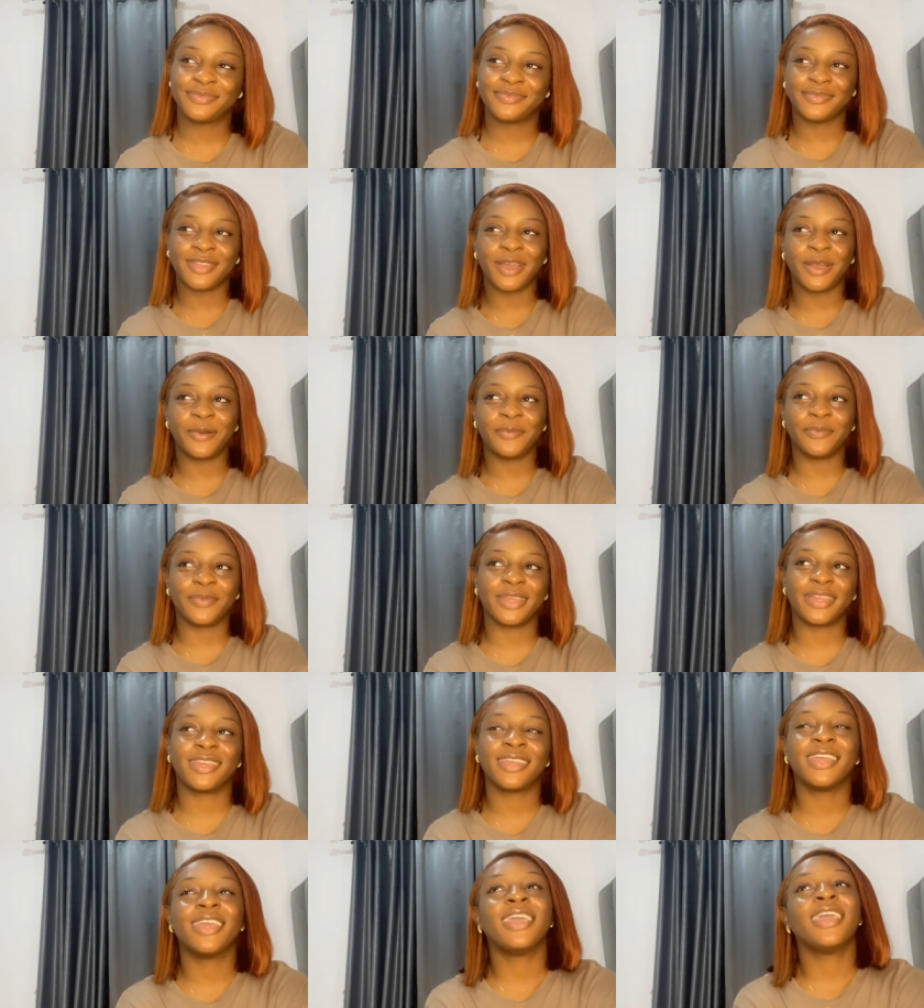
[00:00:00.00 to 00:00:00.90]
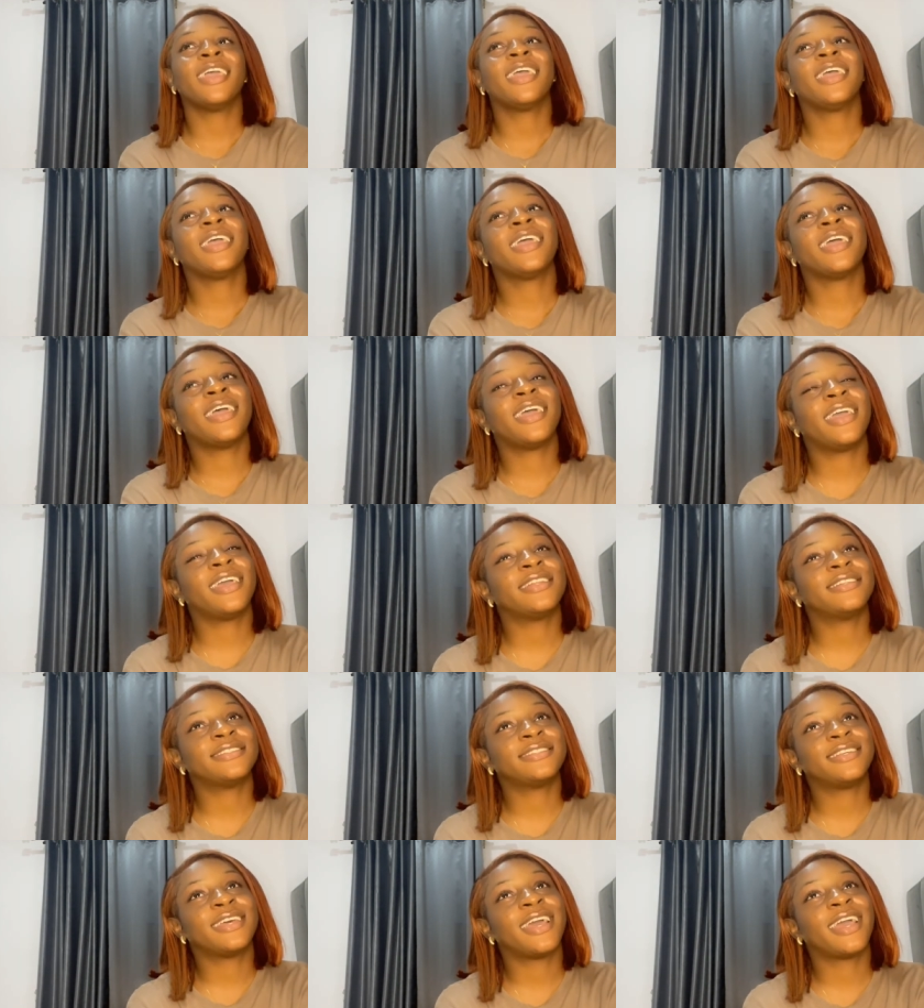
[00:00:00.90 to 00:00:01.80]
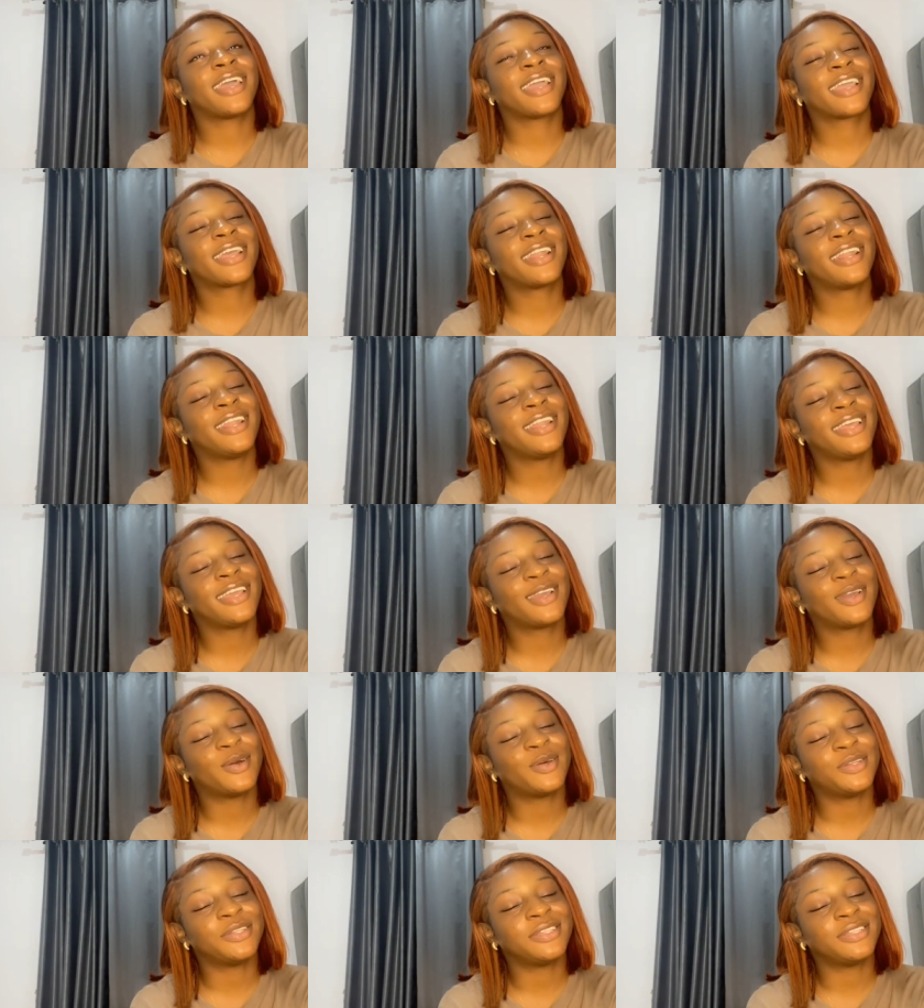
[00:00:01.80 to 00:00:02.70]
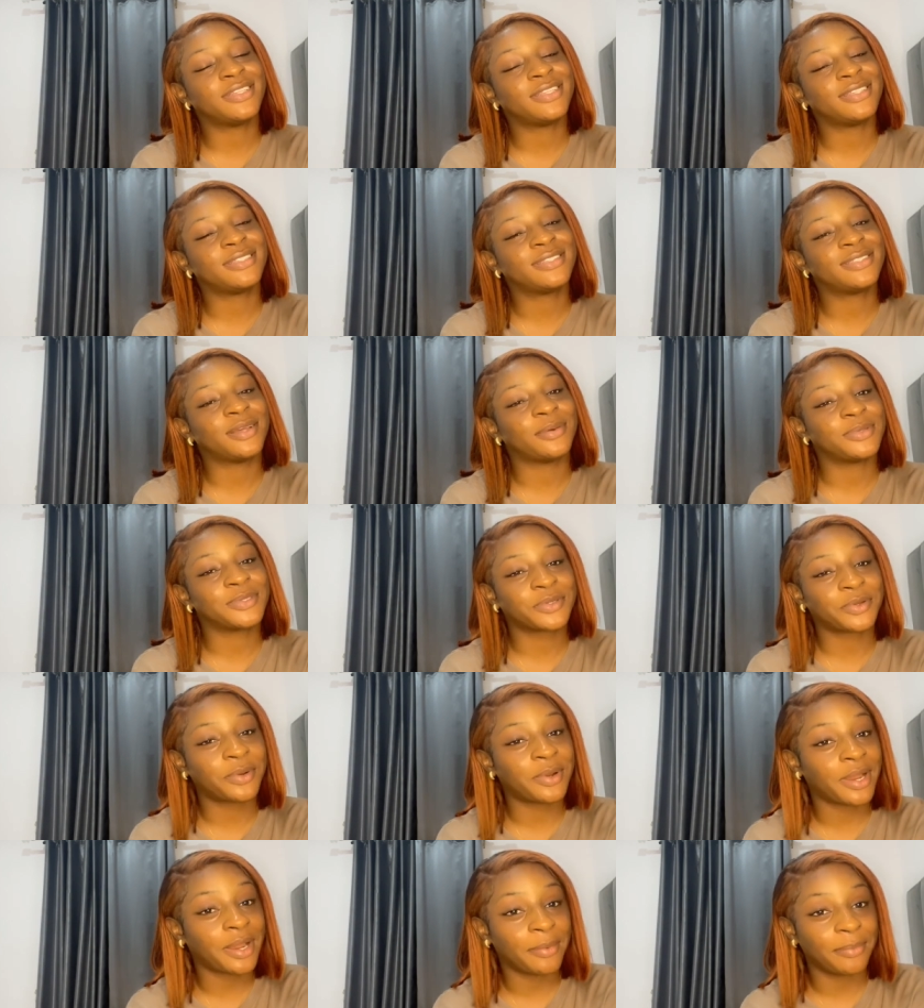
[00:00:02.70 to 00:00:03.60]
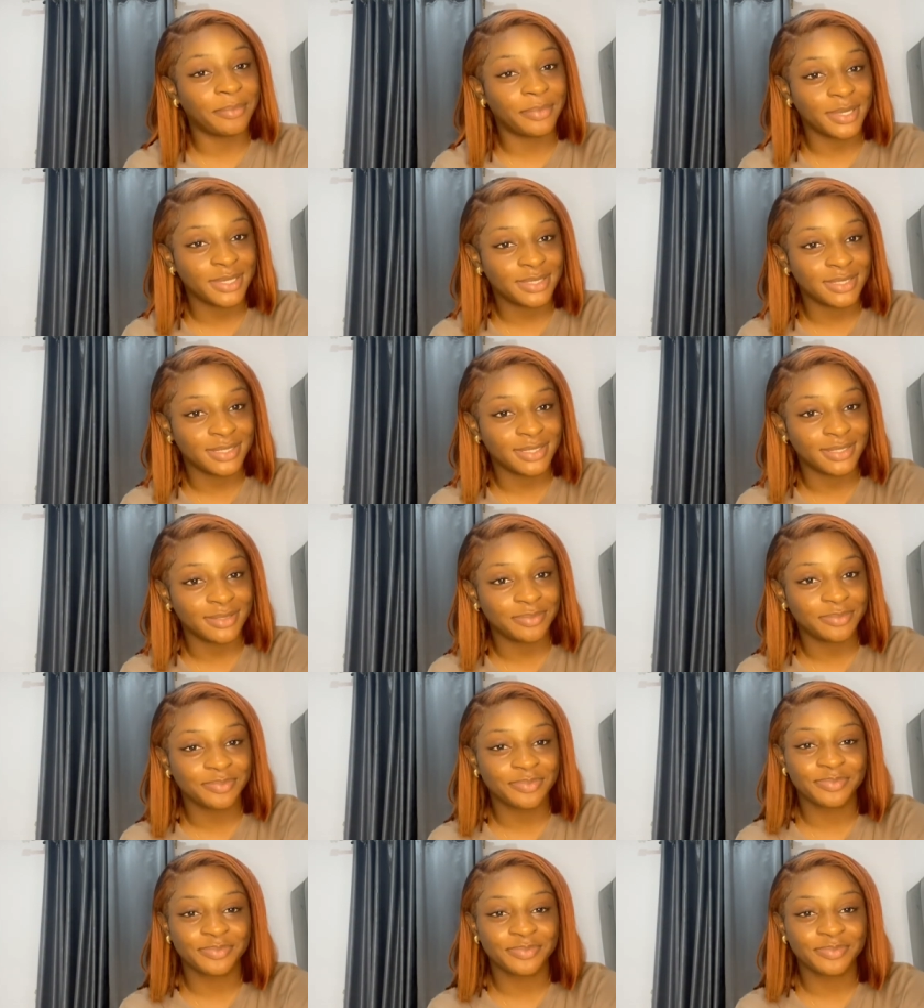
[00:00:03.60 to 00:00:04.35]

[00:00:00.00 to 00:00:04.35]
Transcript: Help me. And click on the subscribe button,